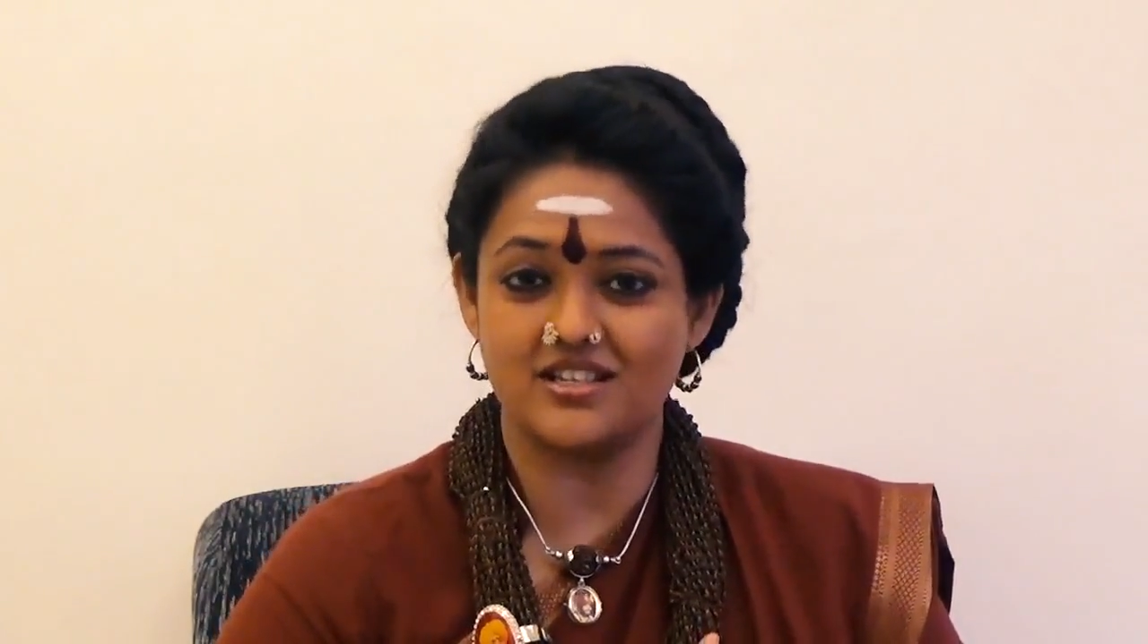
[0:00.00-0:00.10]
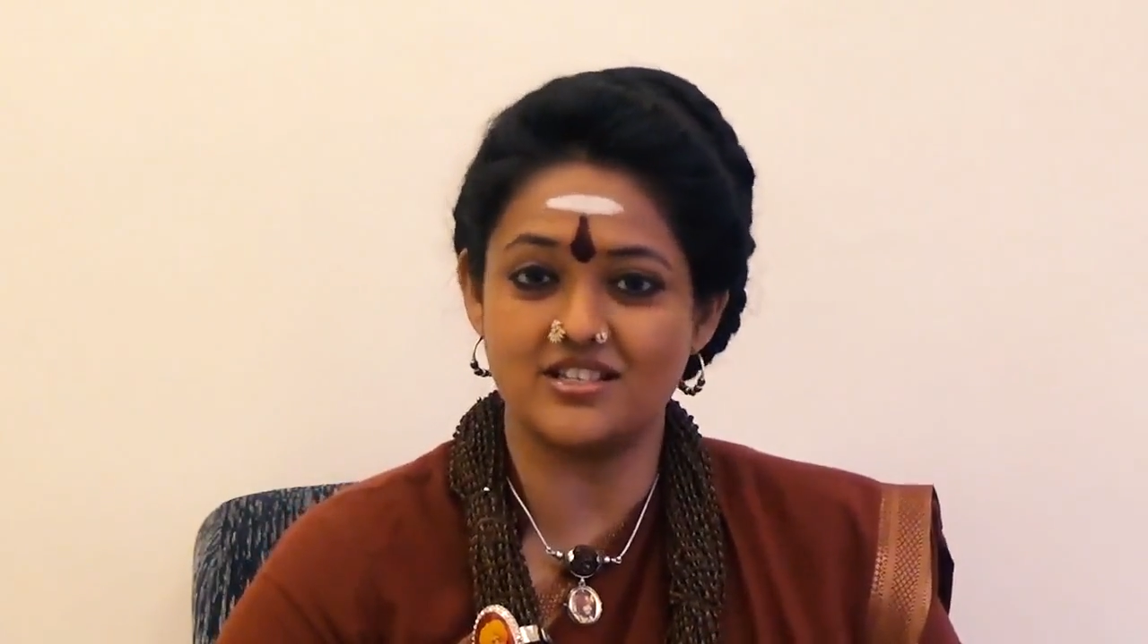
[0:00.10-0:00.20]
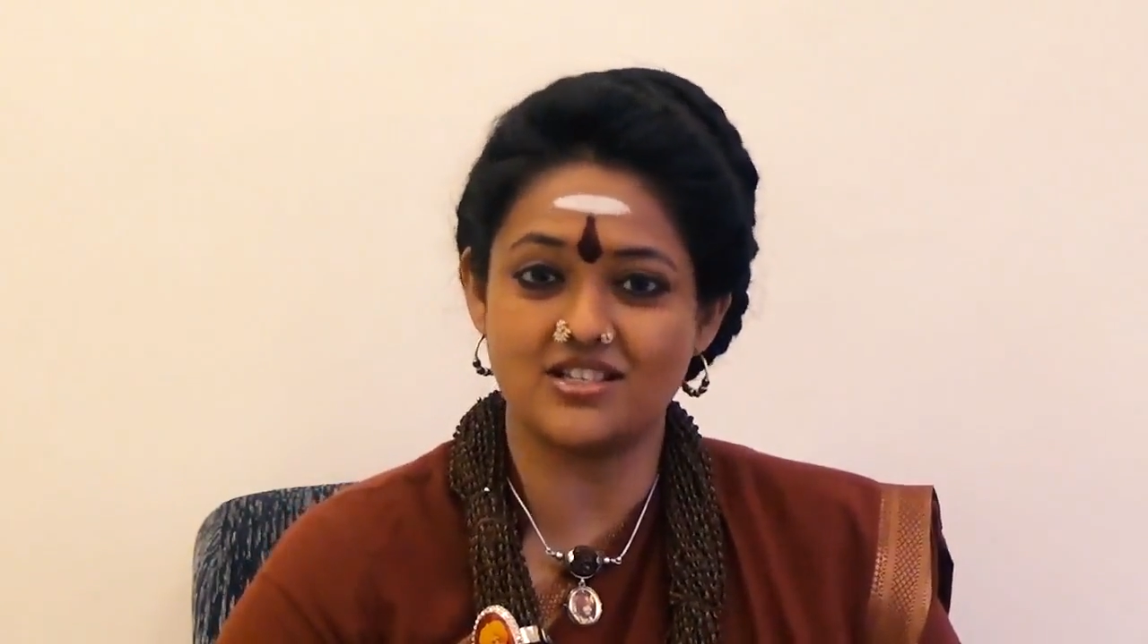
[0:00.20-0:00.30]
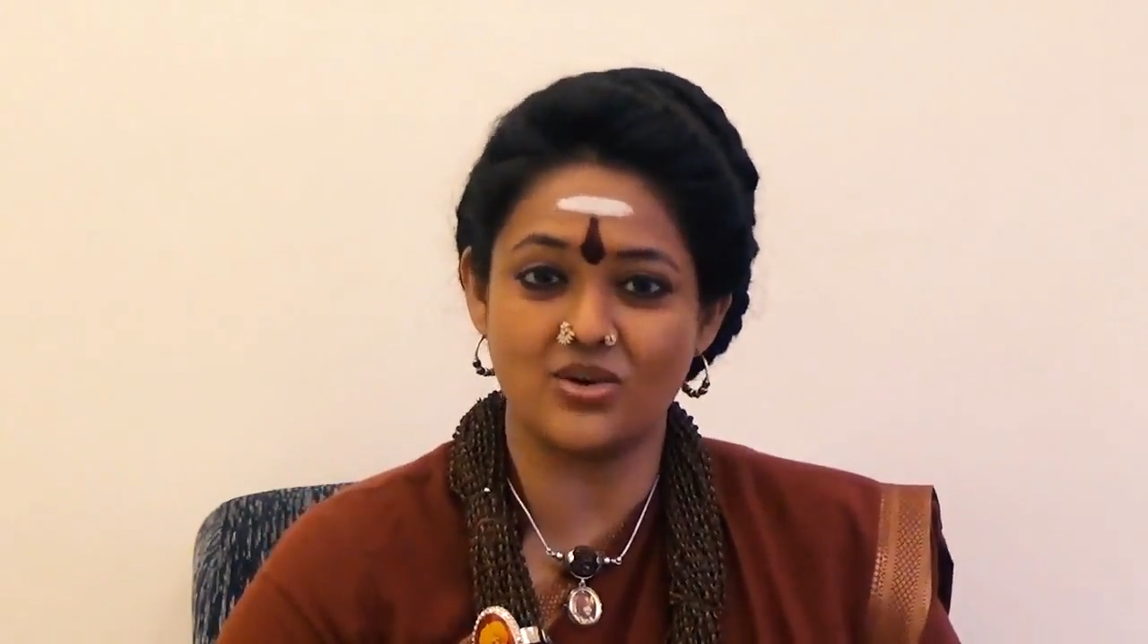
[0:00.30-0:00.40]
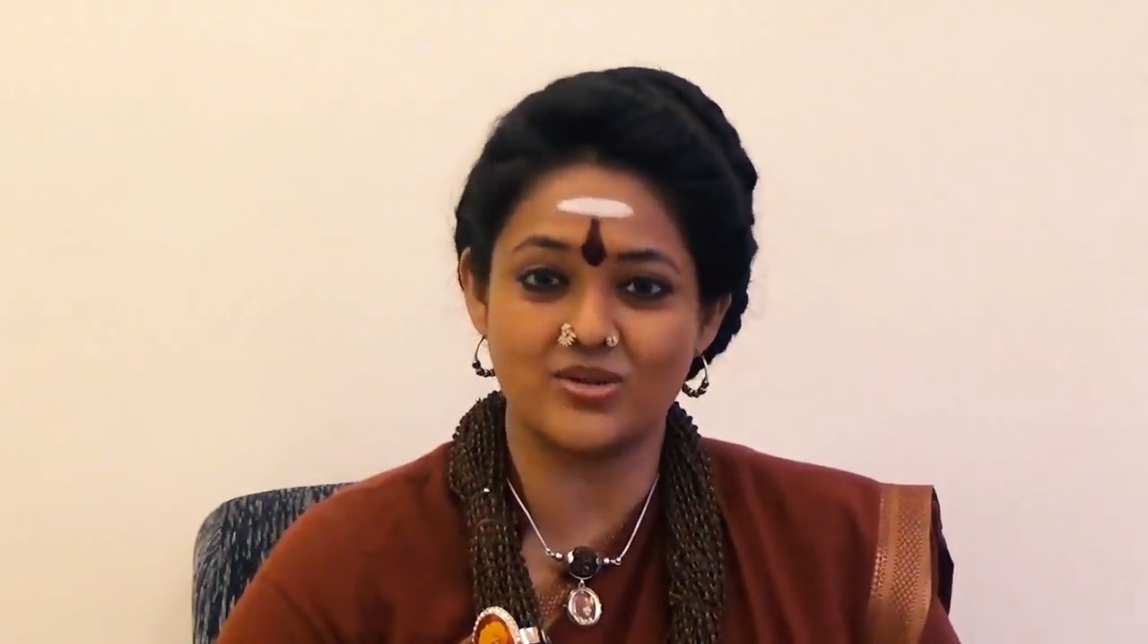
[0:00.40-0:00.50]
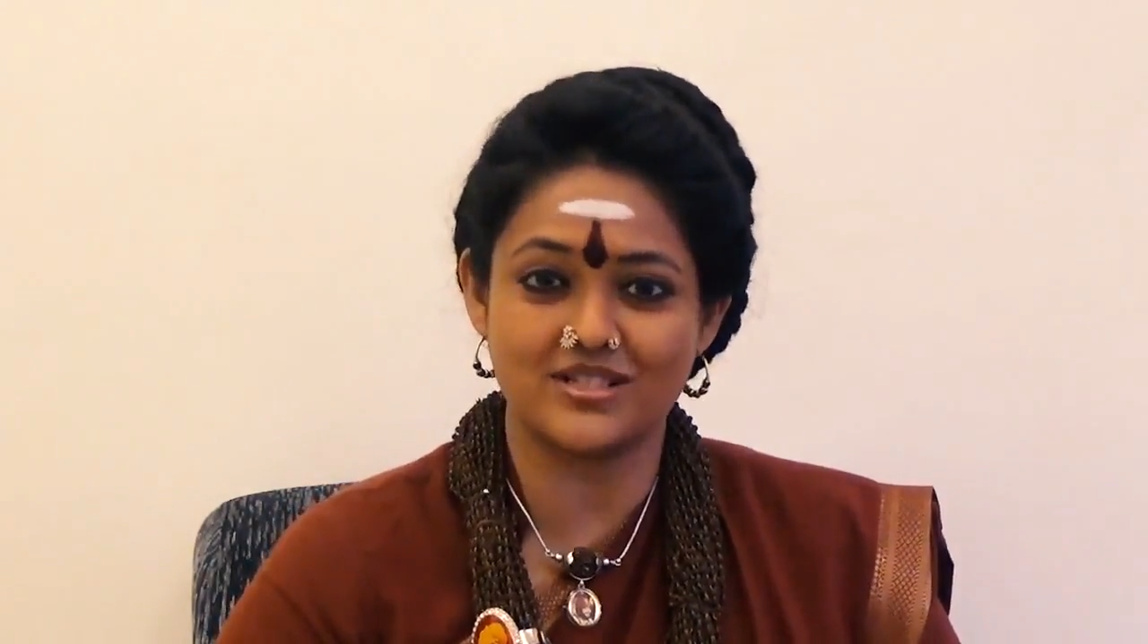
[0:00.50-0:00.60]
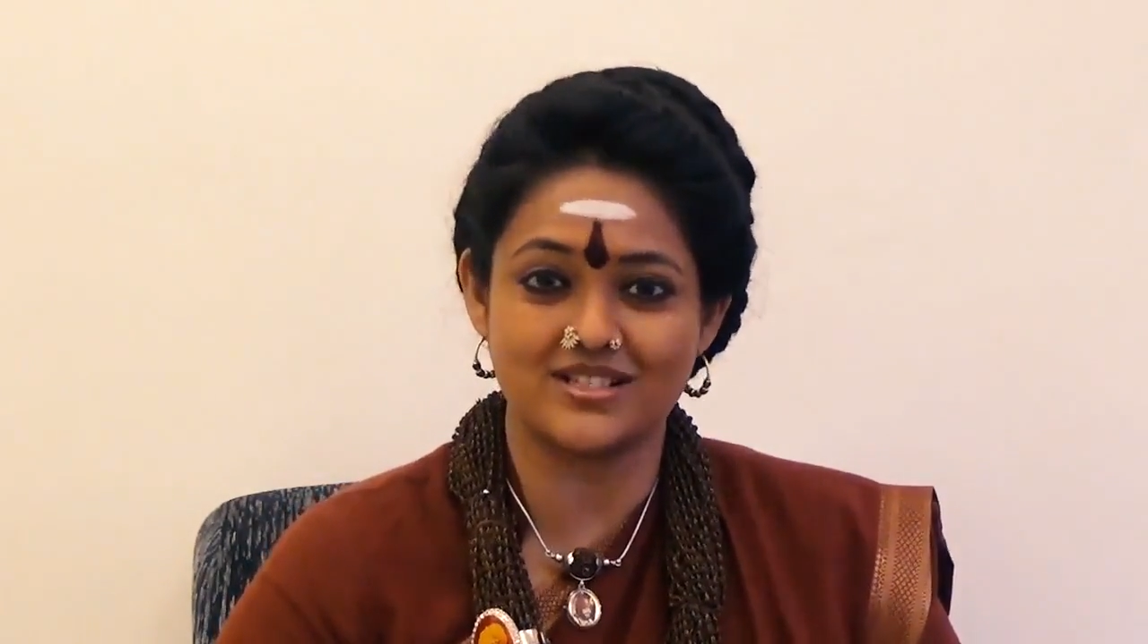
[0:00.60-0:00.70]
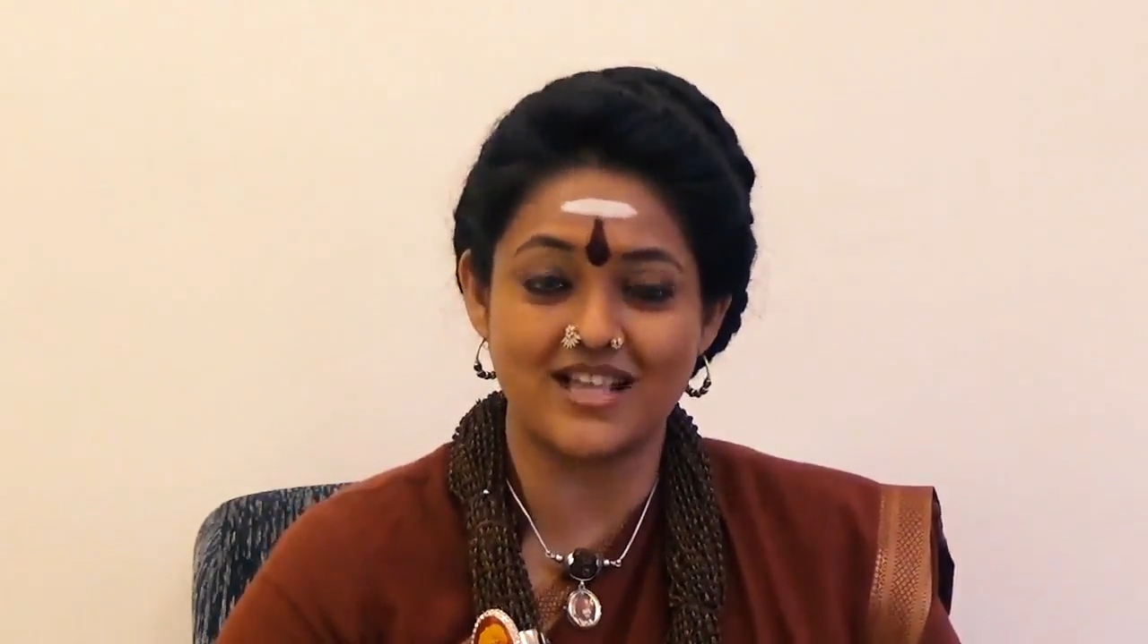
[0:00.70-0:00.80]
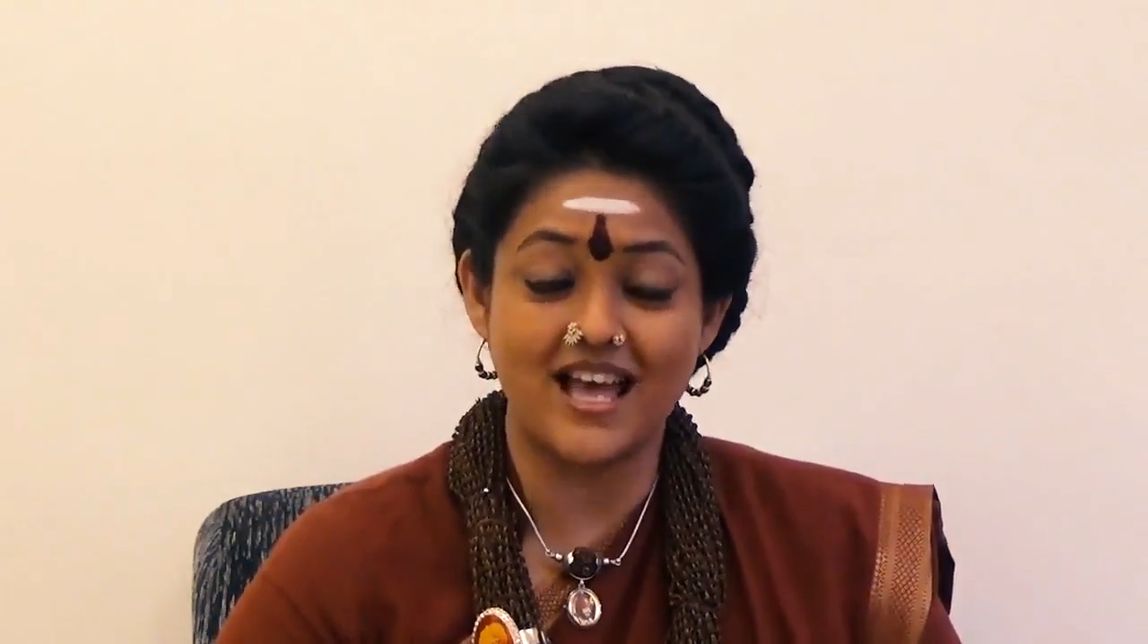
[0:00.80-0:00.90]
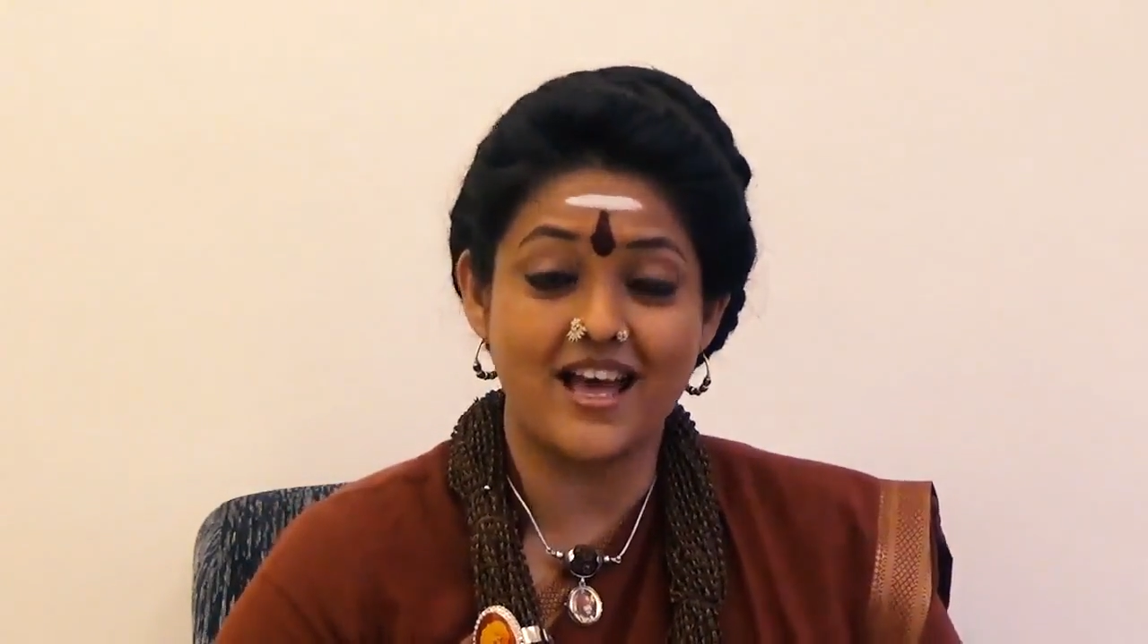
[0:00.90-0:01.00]

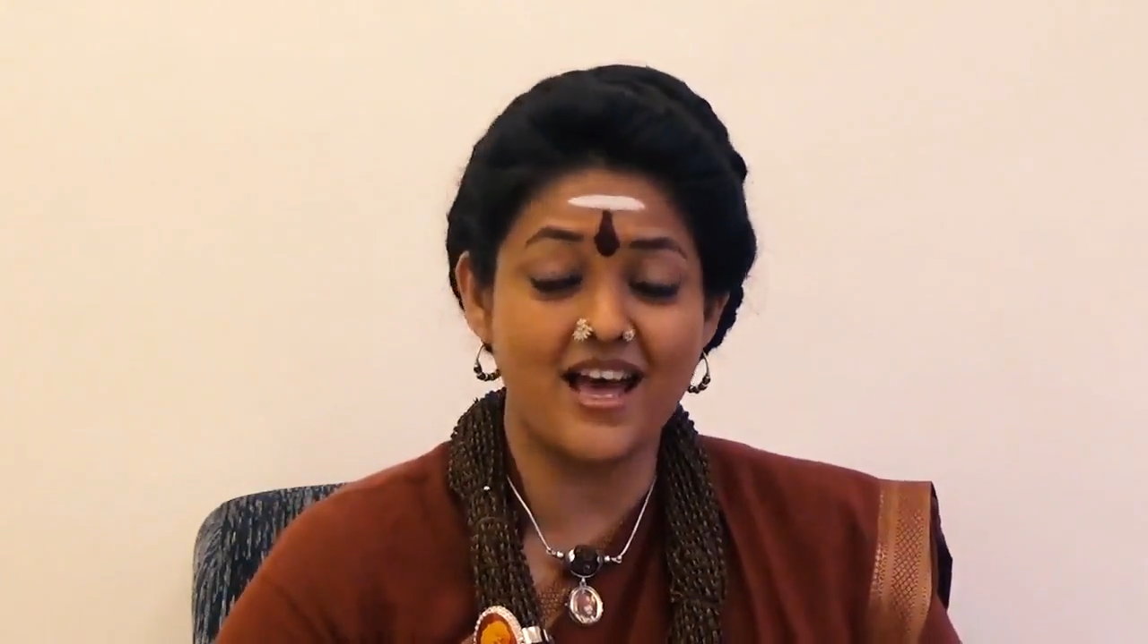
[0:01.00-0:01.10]
discourses